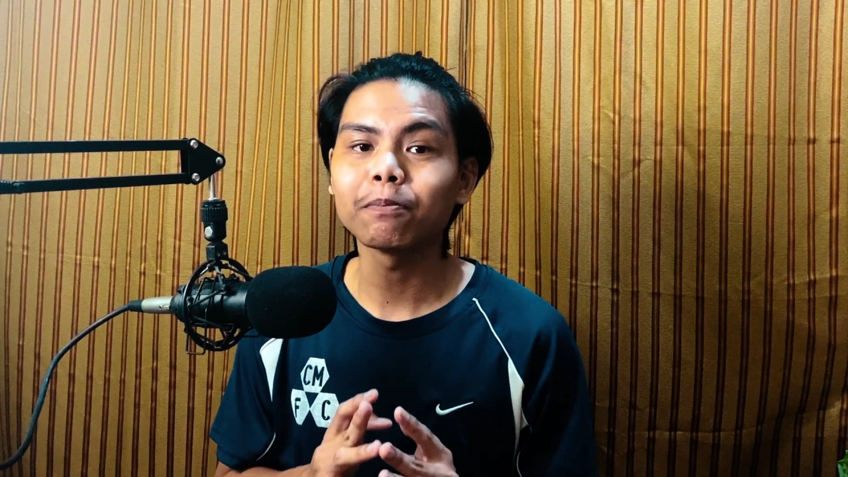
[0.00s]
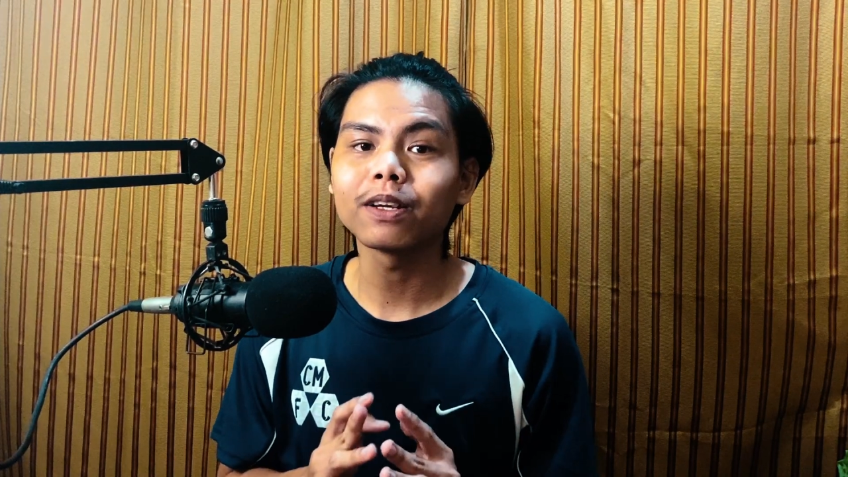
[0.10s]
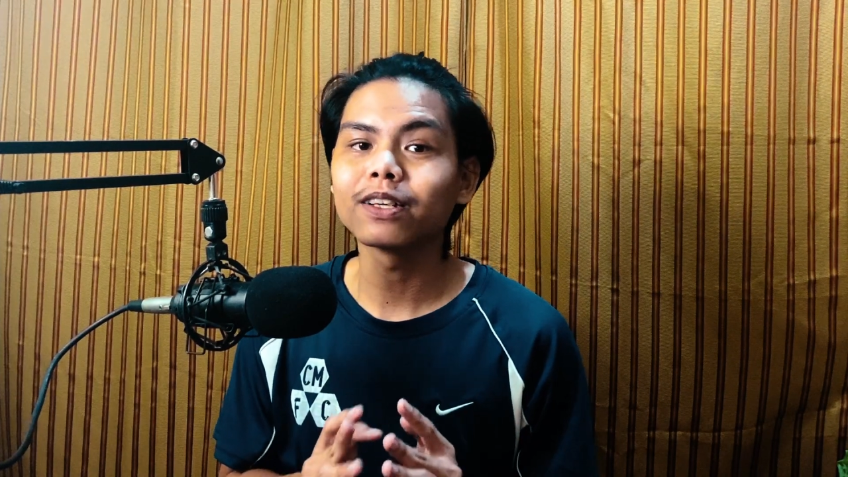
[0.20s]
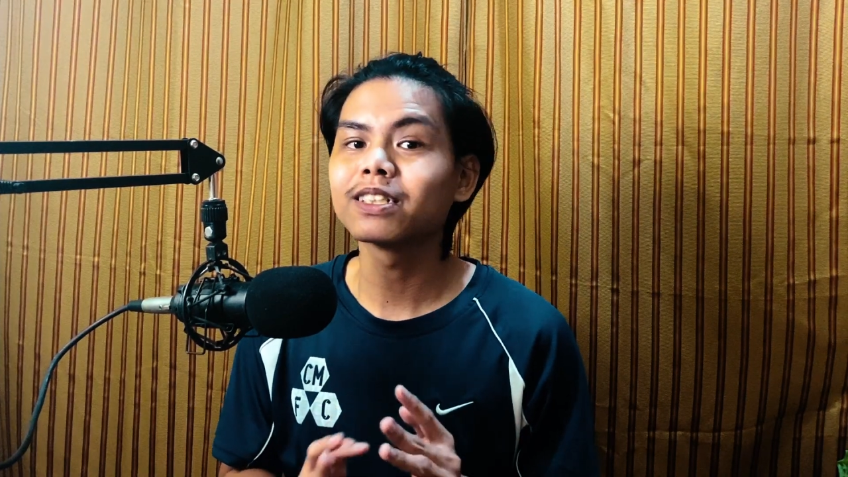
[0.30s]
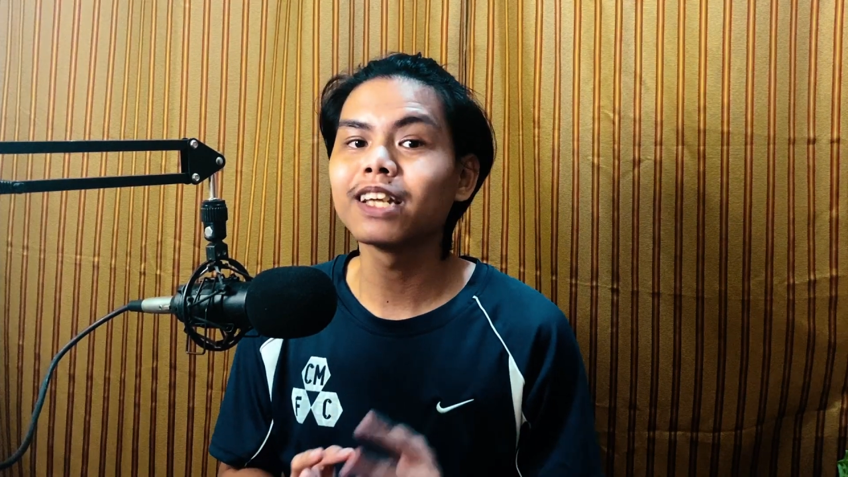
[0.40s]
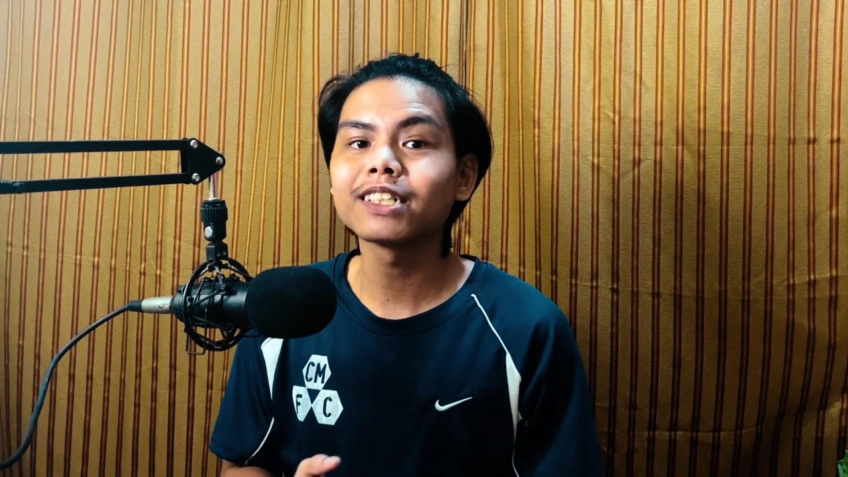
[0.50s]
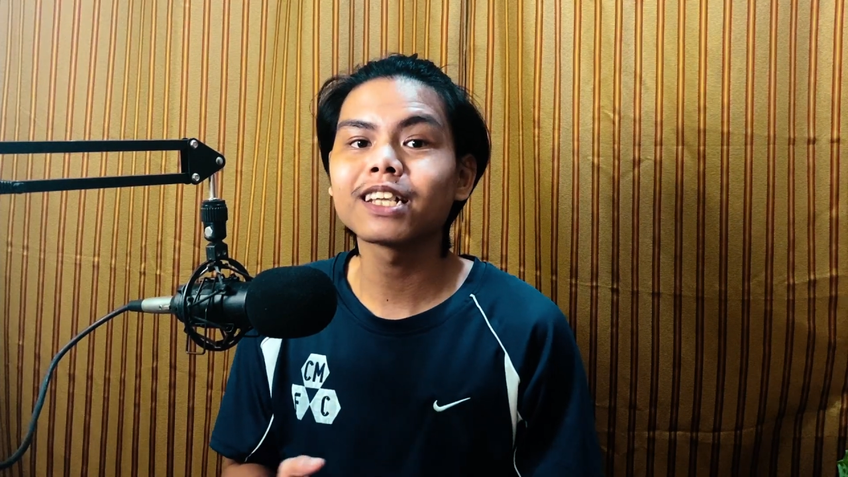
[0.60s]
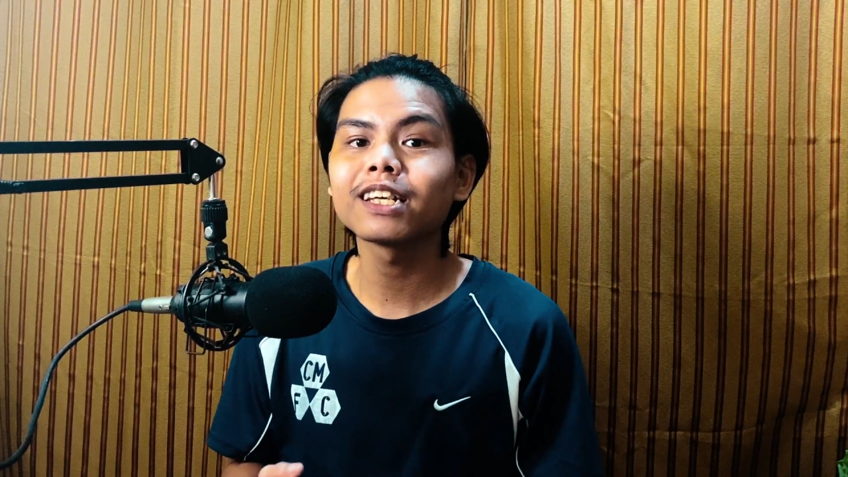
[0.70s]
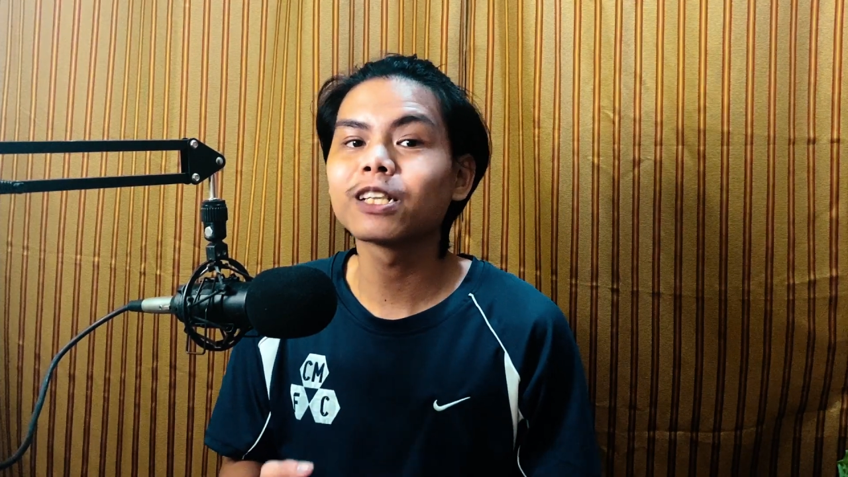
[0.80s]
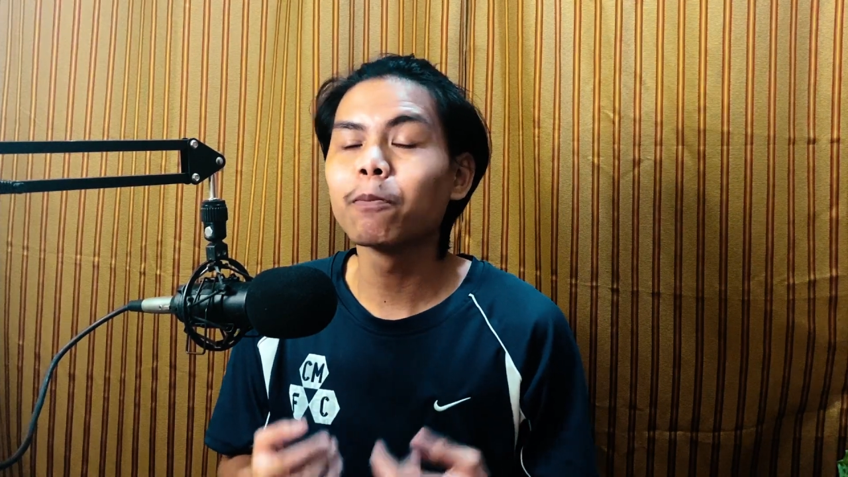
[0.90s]
Because that's
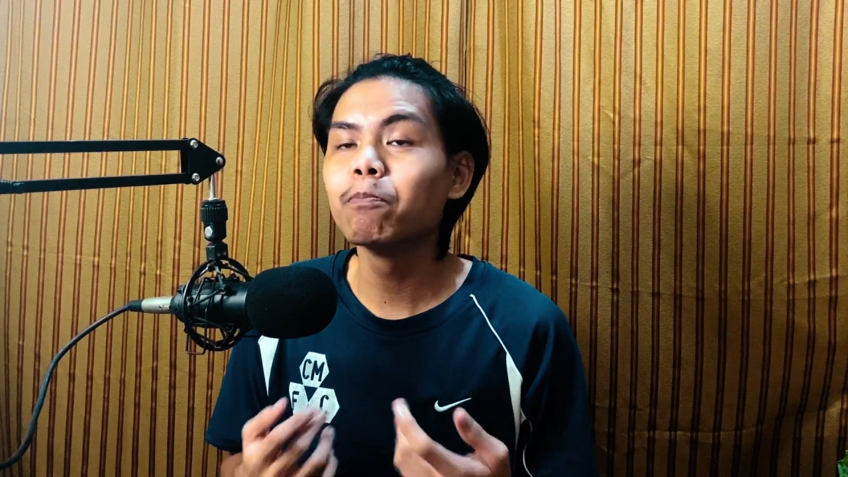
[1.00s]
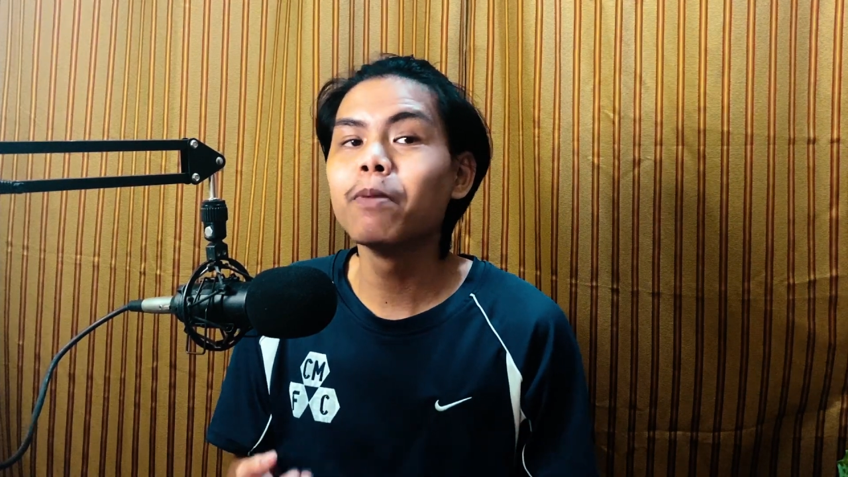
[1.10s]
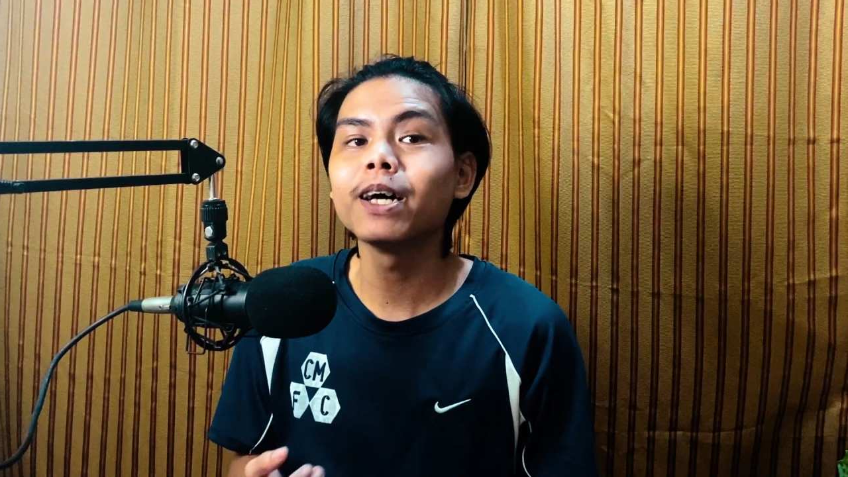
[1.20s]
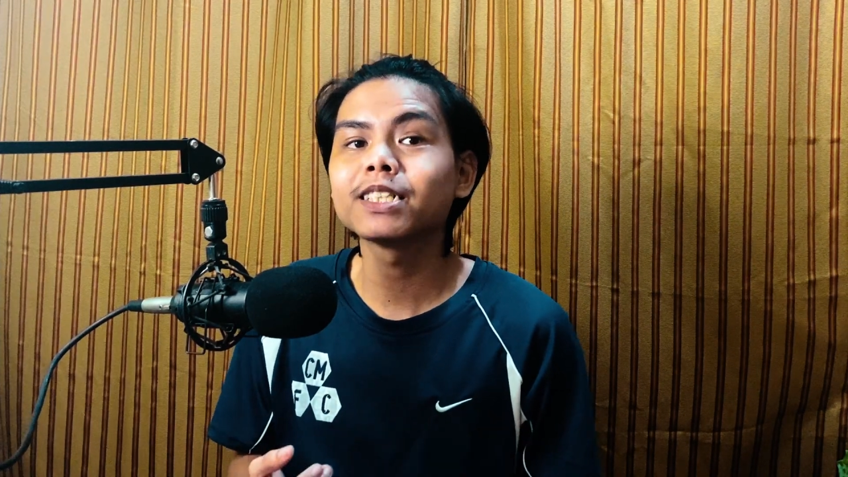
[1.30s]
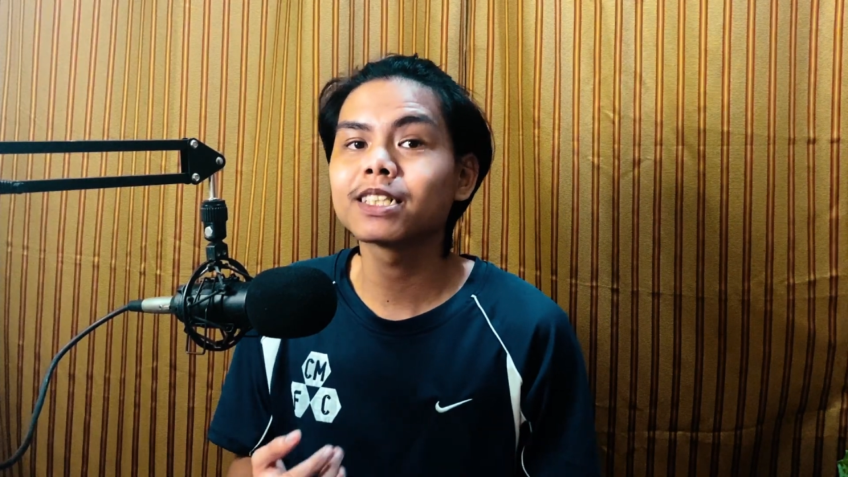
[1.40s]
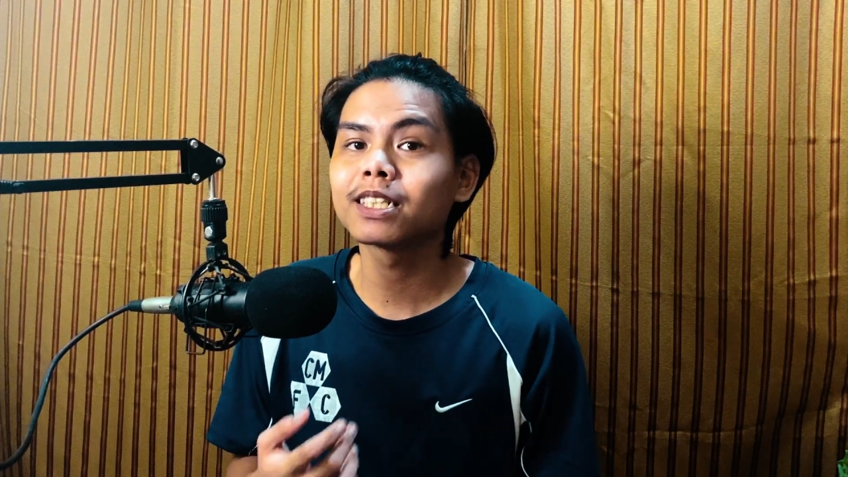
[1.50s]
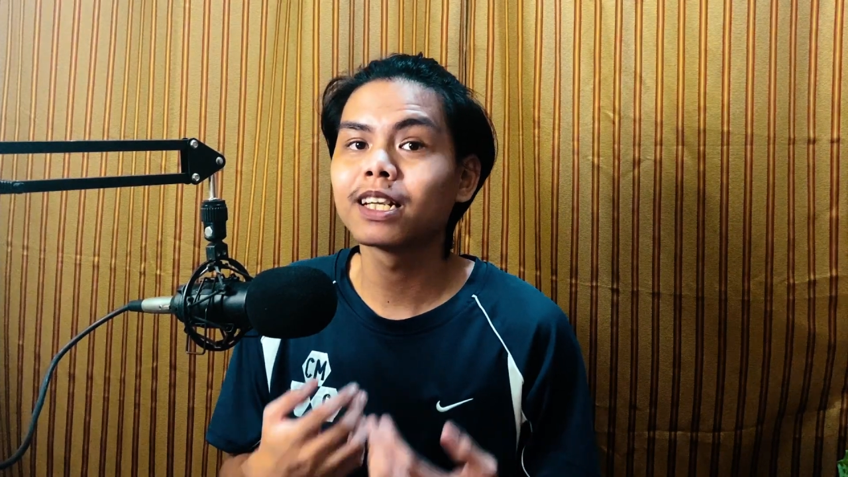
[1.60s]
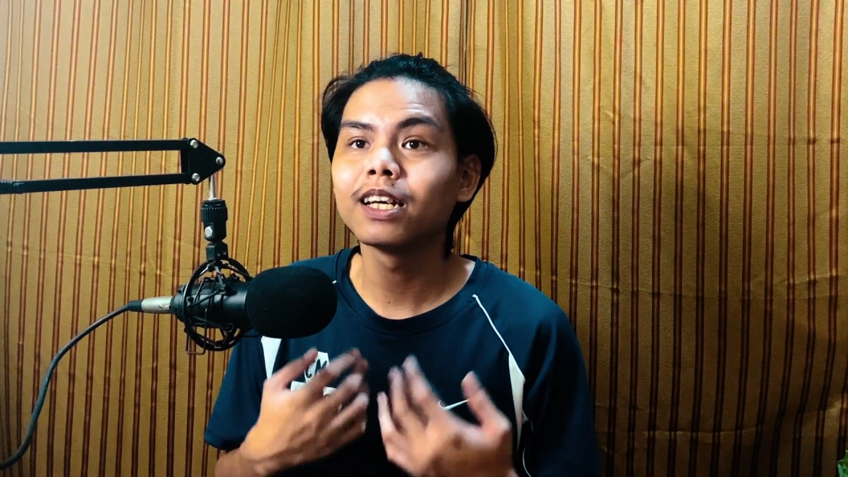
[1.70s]
like the best